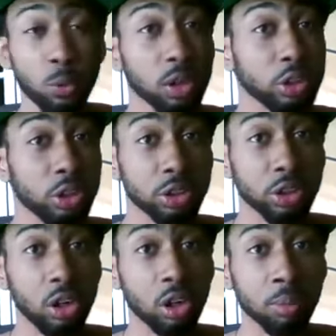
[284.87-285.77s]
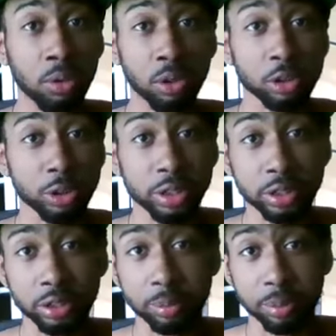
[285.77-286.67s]
walking your dog more,
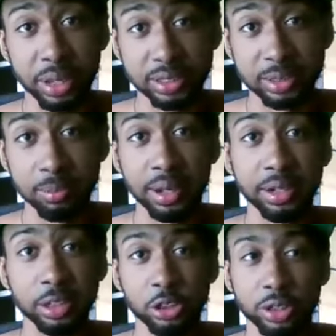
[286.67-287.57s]
treating your pets better,